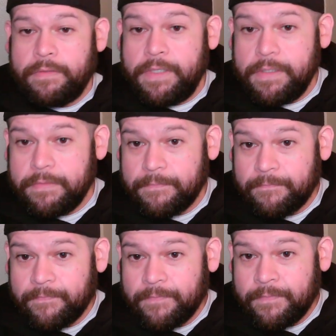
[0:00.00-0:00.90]
Yeah,
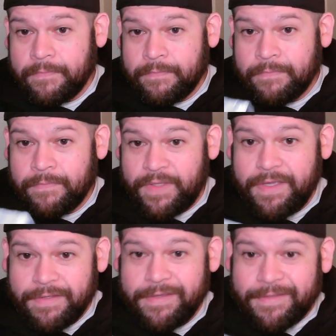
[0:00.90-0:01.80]
yeah,
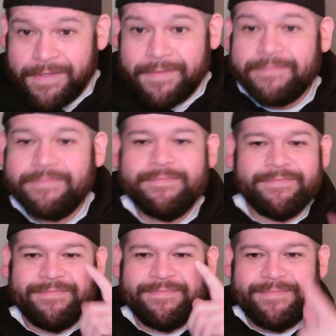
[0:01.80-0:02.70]
yeah, yeah.
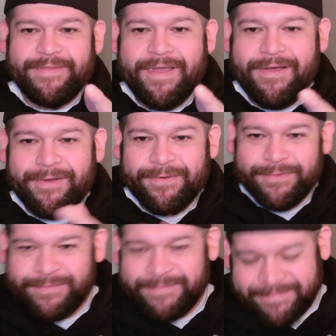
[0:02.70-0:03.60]

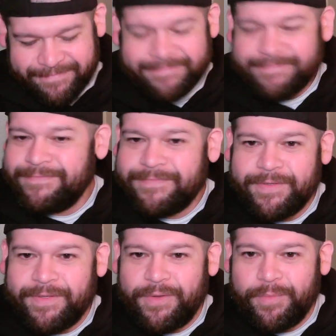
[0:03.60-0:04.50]
Yo,
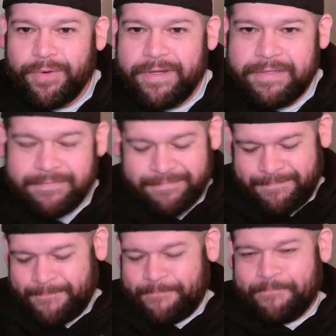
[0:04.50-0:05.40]
new breed.
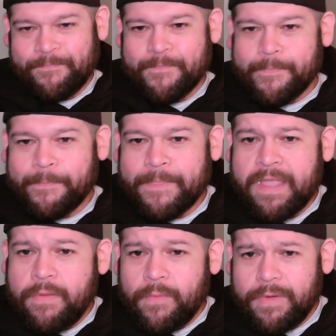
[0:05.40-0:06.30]

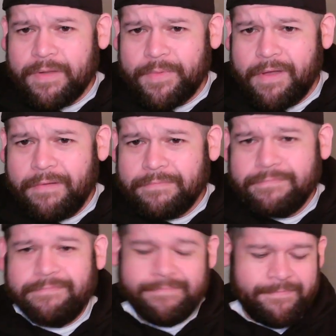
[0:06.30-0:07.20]
What up, y'all?
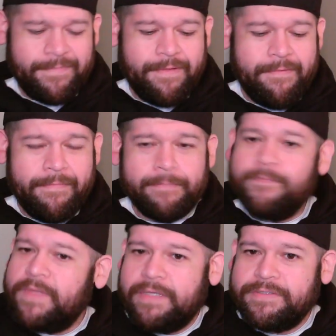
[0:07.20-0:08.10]

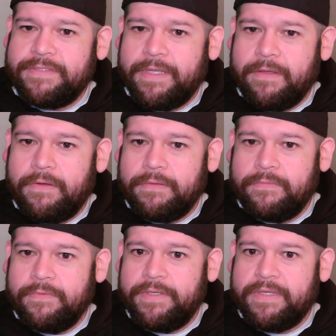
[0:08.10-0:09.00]
How's your day going?
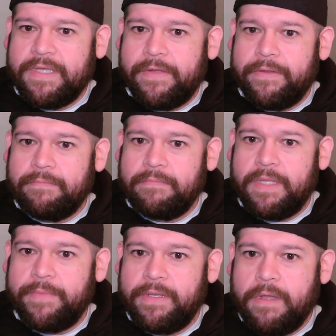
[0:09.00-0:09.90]
What are you carrying?
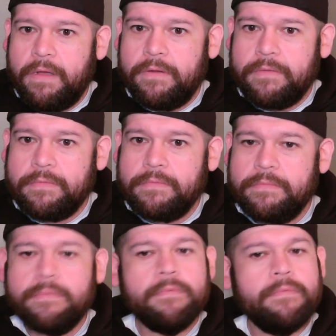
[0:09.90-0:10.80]
Let me know.
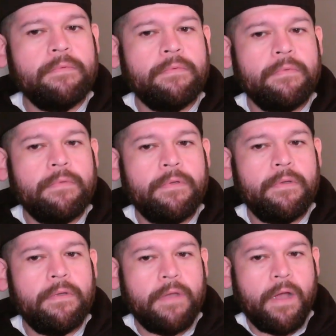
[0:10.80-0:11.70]

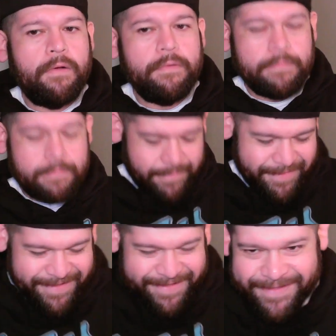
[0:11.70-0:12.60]
Go.
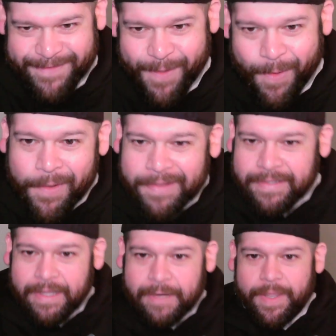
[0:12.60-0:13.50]

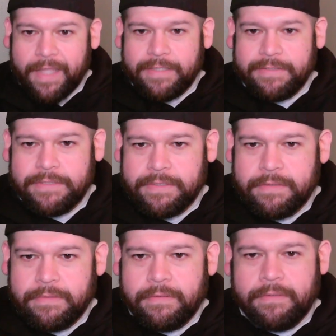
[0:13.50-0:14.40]
Got a package.
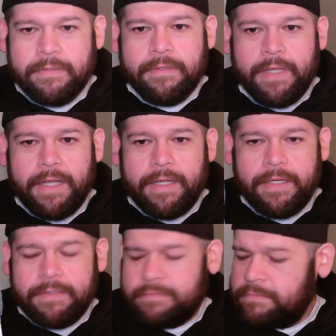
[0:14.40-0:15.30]

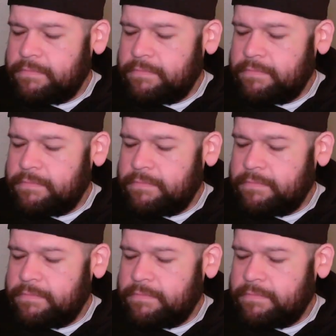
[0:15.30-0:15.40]
Uh,